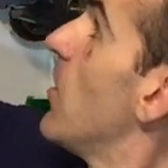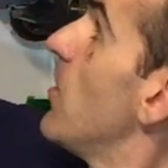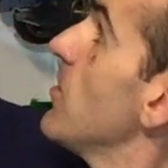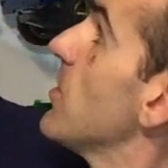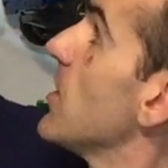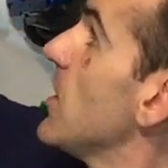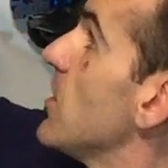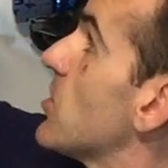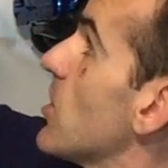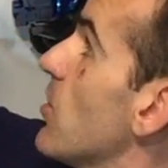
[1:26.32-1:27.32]
on the
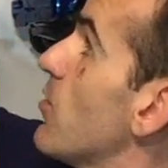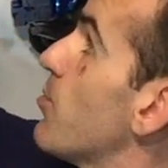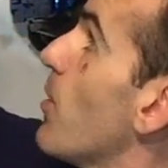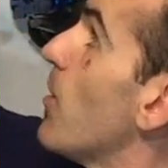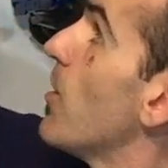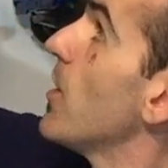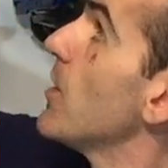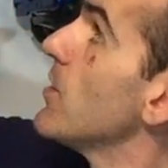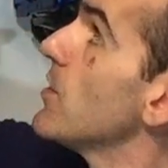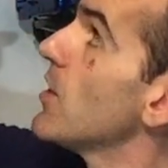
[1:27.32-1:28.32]
shelf
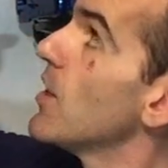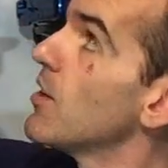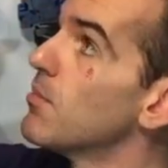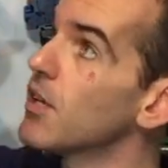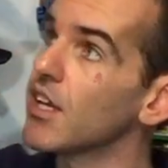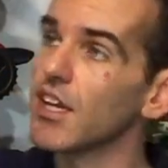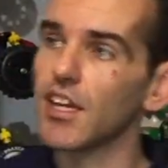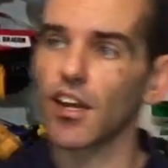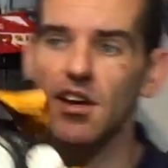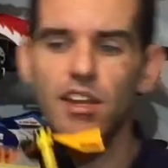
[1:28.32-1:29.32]
behind me
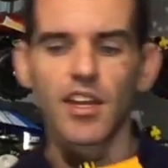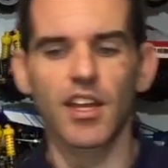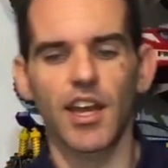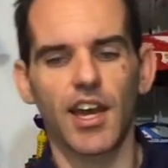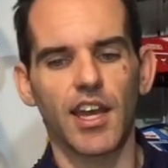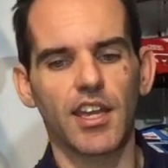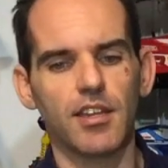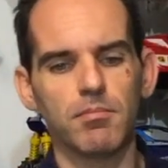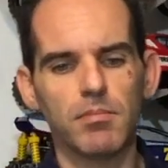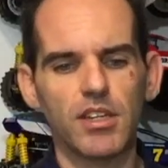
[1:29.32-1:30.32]
here
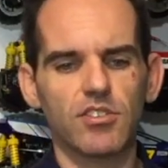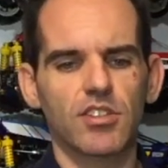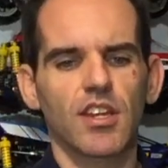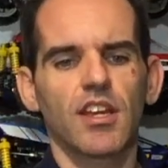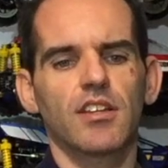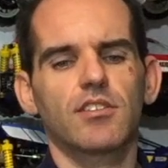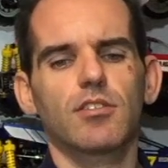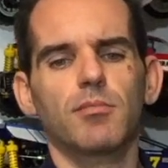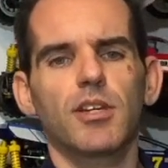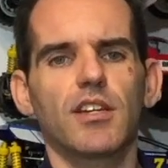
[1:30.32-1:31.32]
a mint
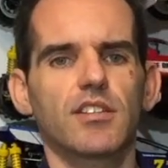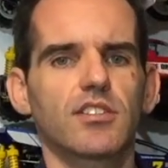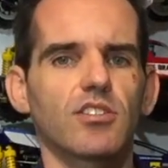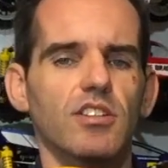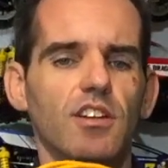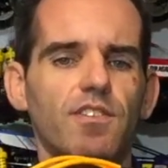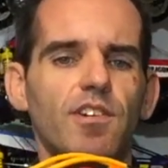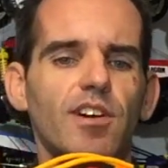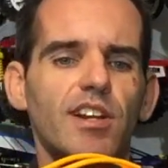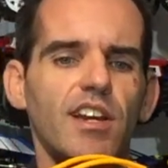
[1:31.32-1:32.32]
Tamiya Sonic
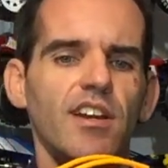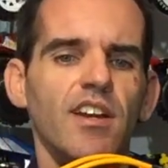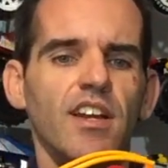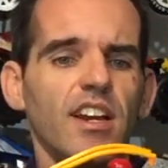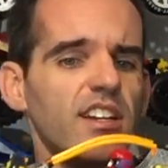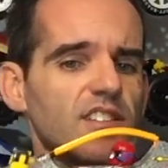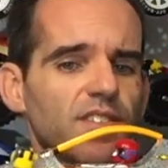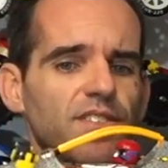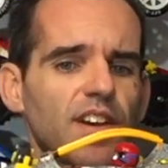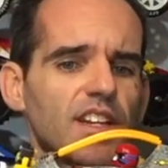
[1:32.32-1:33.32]
Fighter. It's
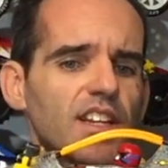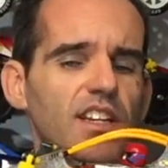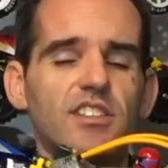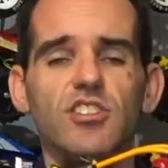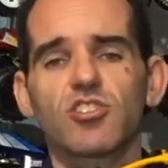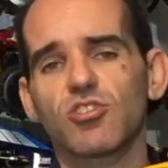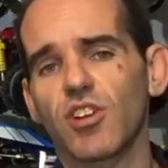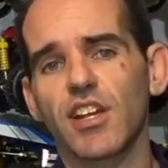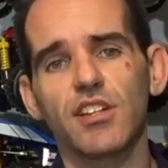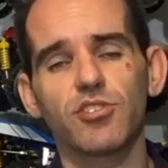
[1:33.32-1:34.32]
a
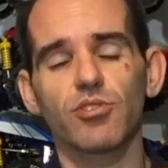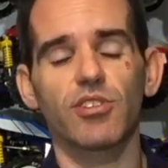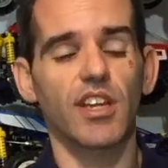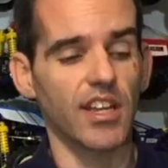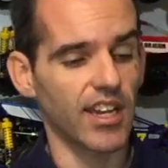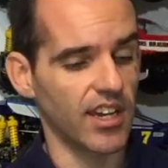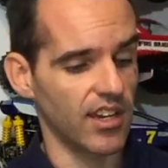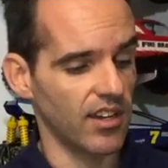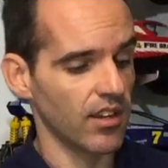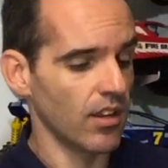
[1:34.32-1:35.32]
strange looking
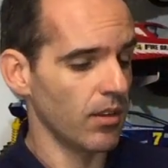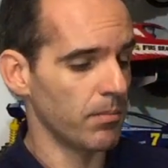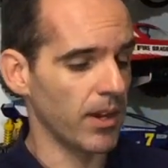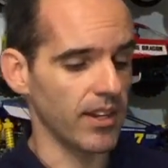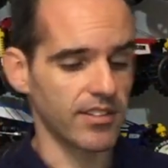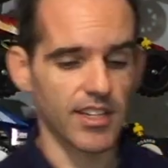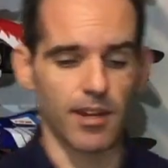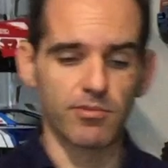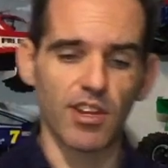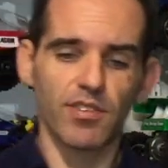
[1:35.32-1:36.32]
car, but
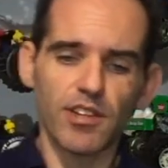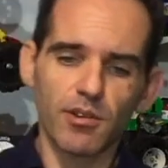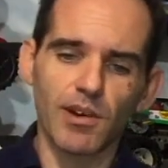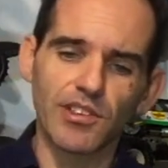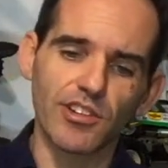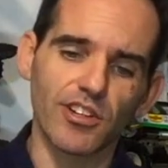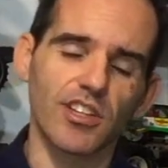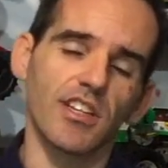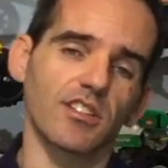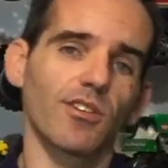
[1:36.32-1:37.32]
definitely one that I
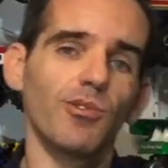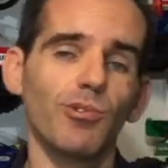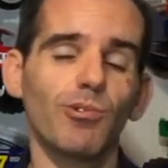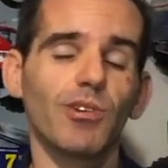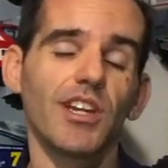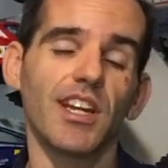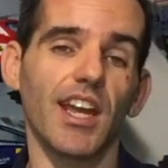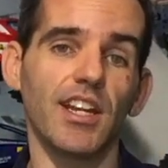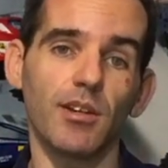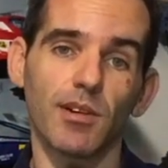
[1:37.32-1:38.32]
think is cool in
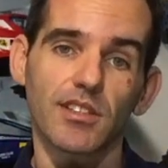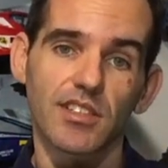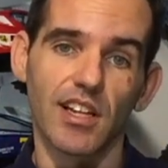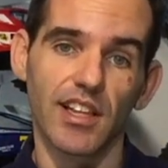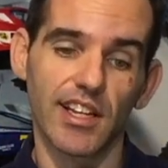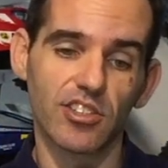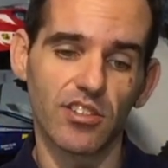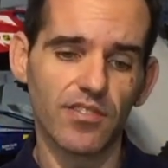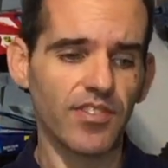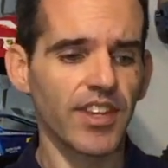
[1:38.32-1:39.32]
anyone's
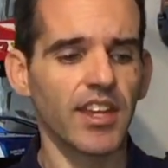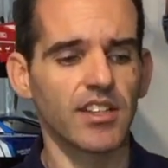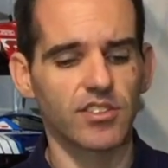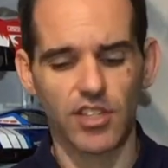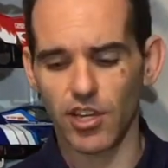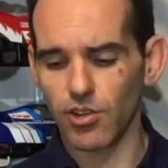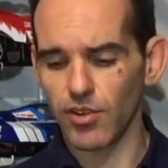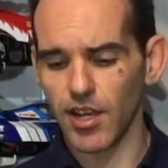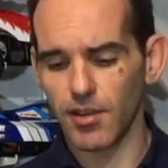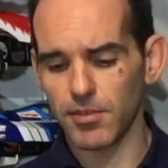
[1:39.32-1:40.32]
collection. So
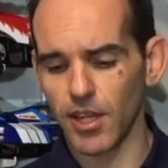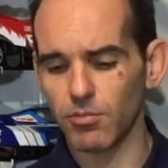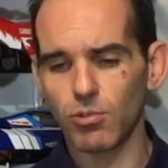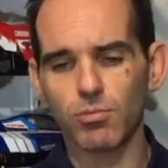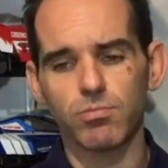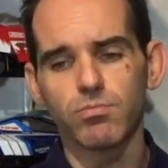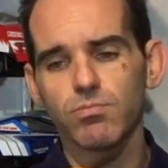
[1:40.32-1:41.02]
yeah, we'll